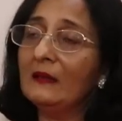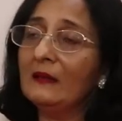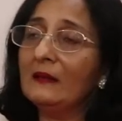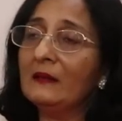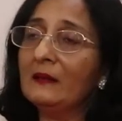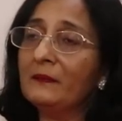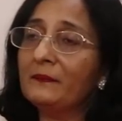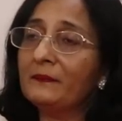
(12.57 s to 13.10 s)

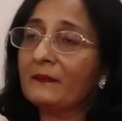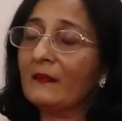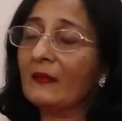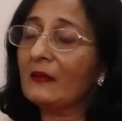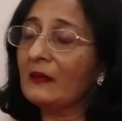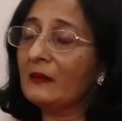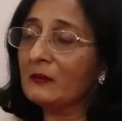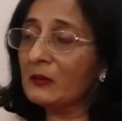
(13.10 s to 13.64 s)

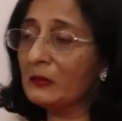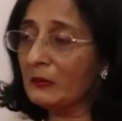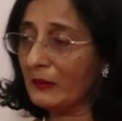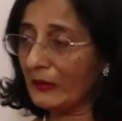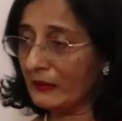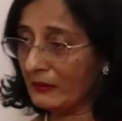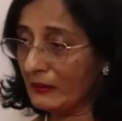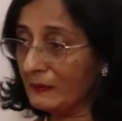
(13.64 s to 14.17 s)
there was
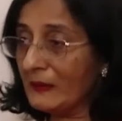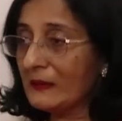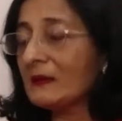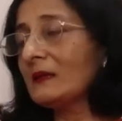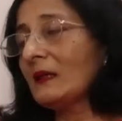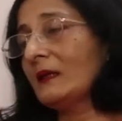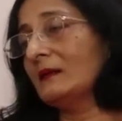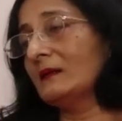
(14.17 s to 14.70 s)
no agreement
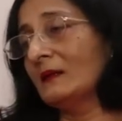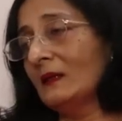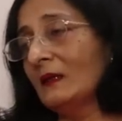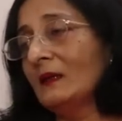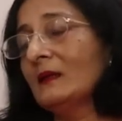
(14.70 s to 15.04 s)
signed.